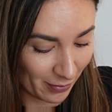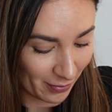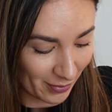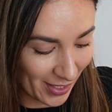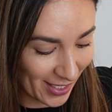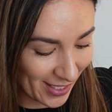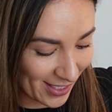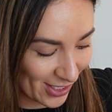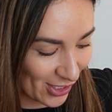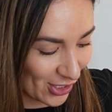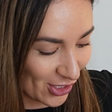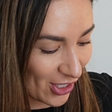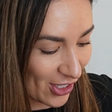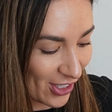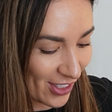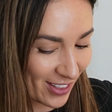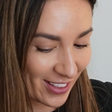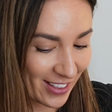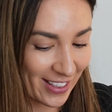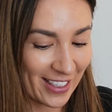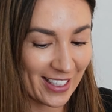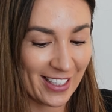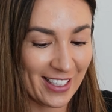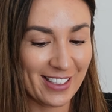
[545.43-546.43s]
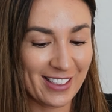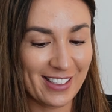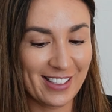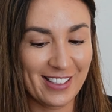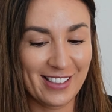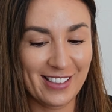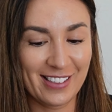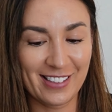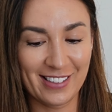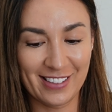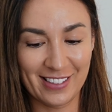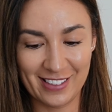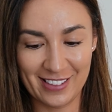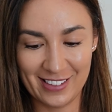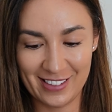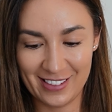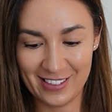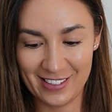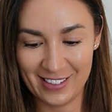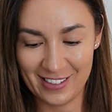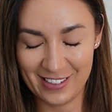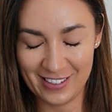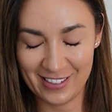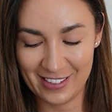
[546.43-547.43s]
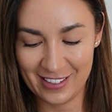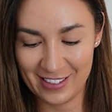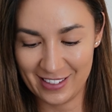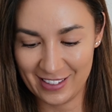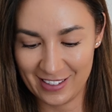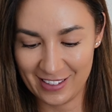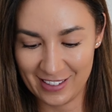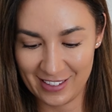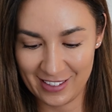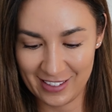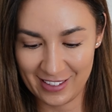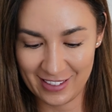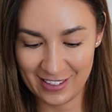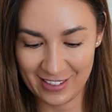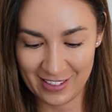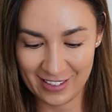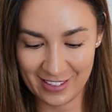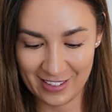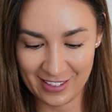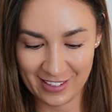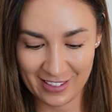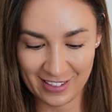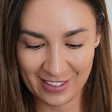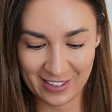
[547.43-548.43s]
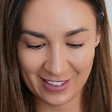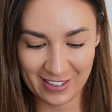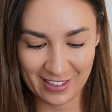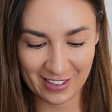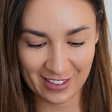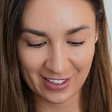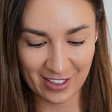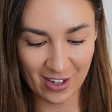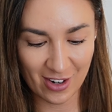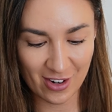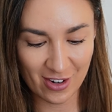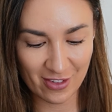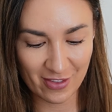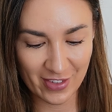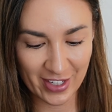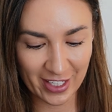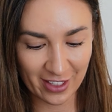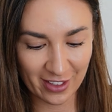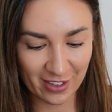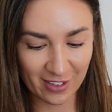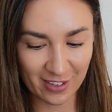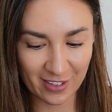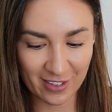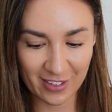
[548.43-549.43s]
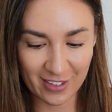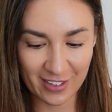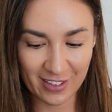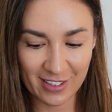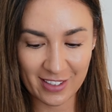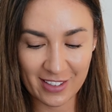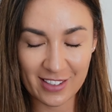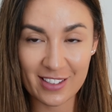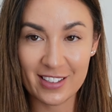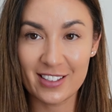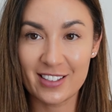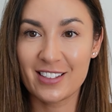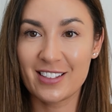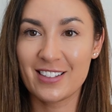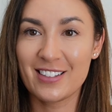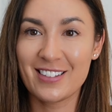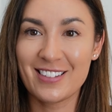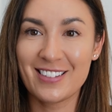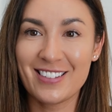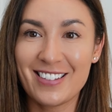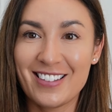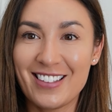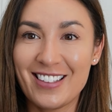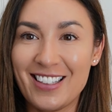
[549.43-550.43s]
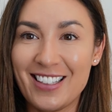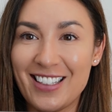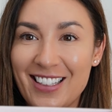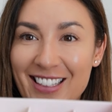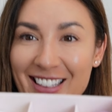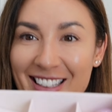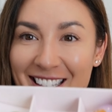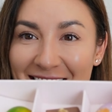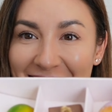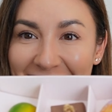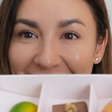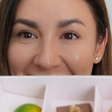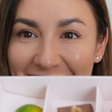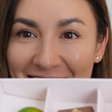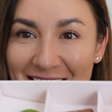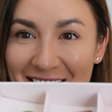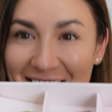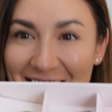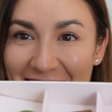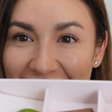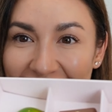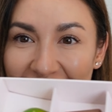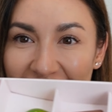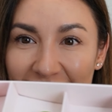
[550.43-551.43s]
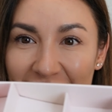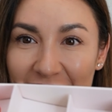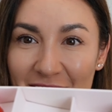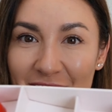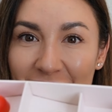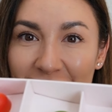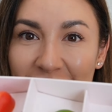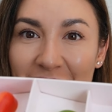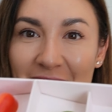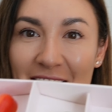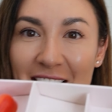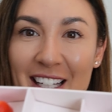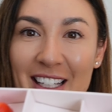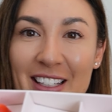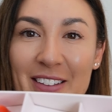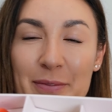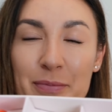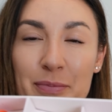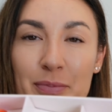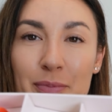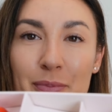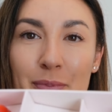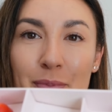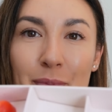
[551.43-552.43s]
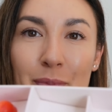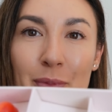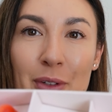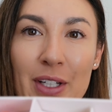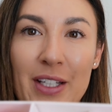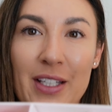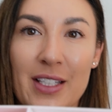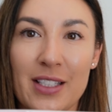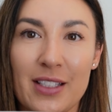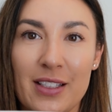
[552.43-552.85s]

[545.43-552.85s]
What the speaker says: It's chocolates. Oh my god. Look how lovely. Bring it.